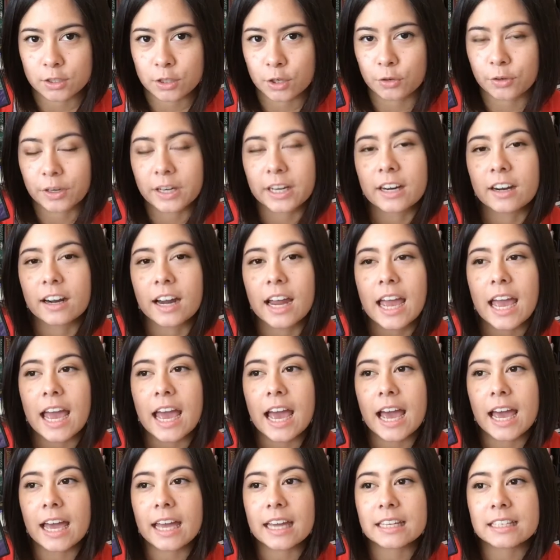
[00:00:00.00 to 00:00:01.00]
career,
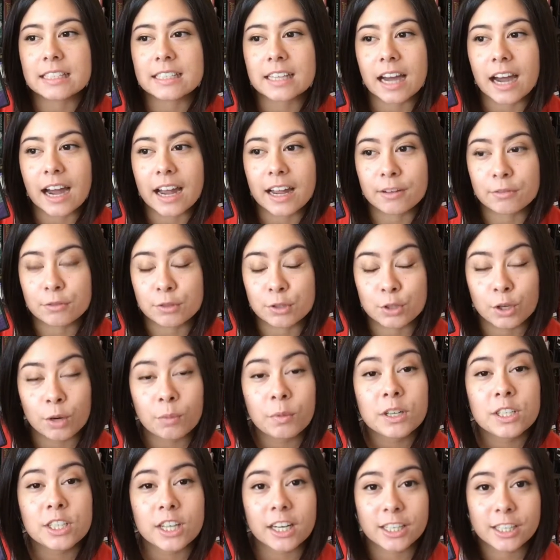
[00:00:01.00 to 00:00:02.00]
and I have so
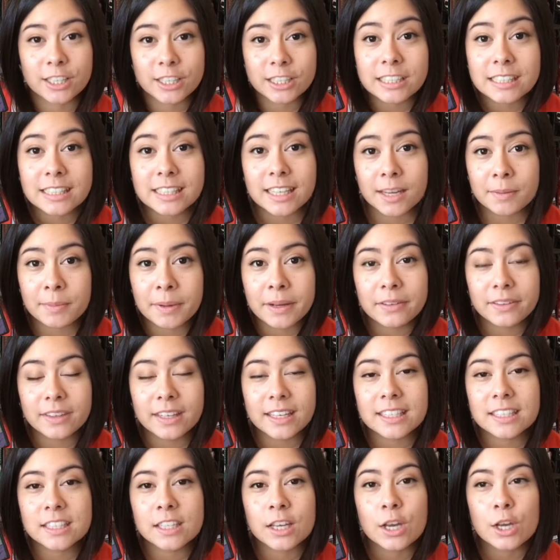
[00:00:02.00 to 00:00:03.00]
much I could say about
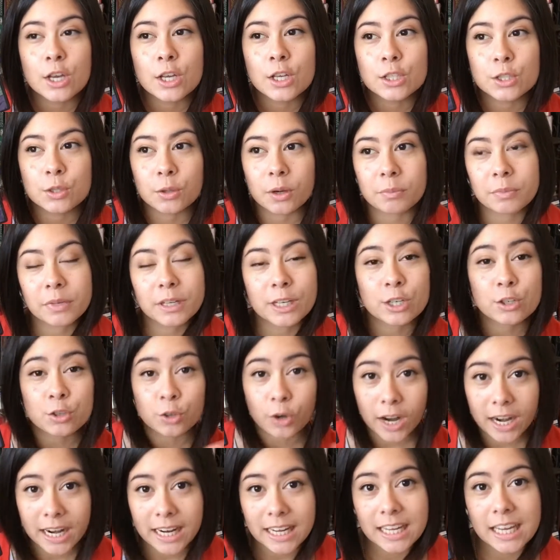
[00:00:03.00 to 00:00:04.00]
this, so I'm gonna
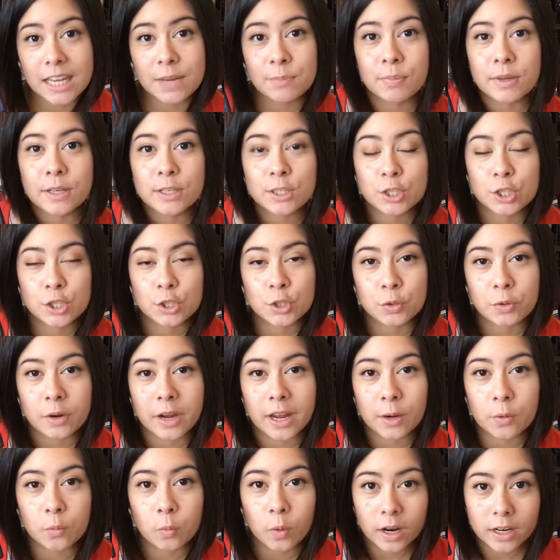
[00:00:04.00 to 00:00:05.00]
try and keep it to
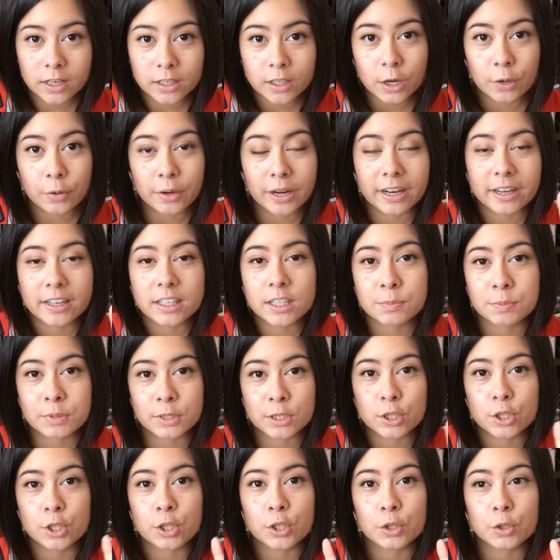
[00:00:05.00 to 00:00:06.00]
a one, coherent,
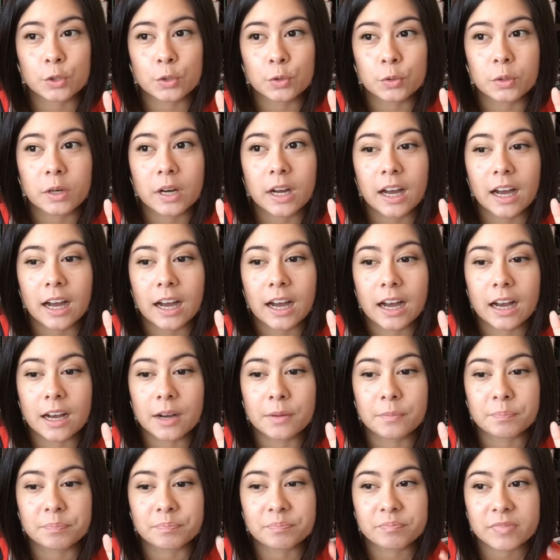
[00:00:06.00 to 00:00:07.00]
but two,
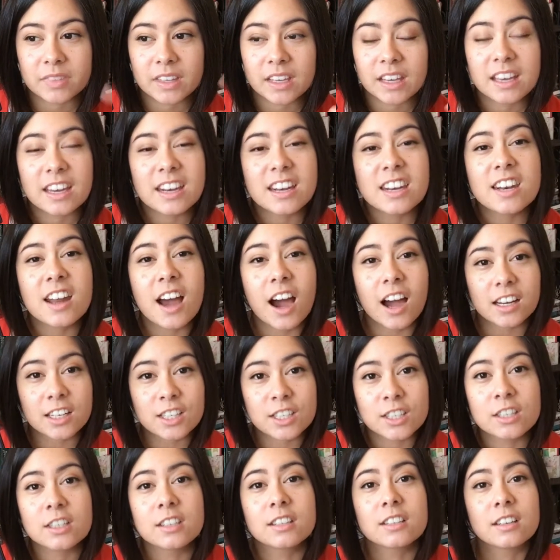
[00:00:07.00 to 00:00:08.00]
um,
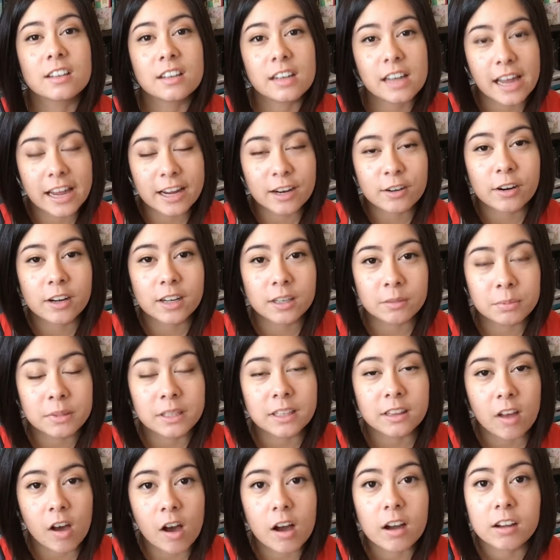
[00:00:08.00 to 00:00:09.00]
not incredibly
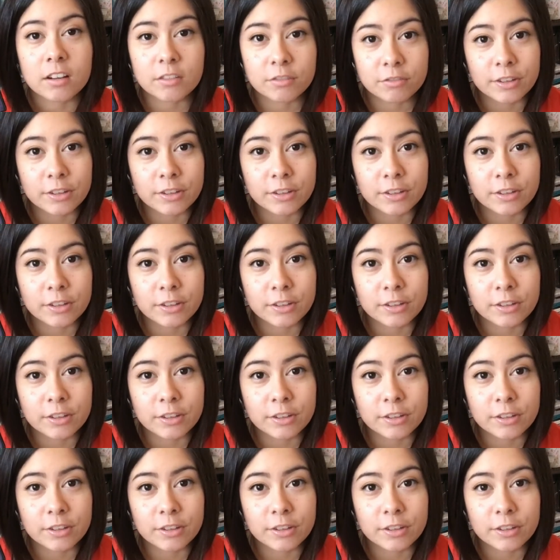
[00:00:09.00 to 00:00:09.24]
long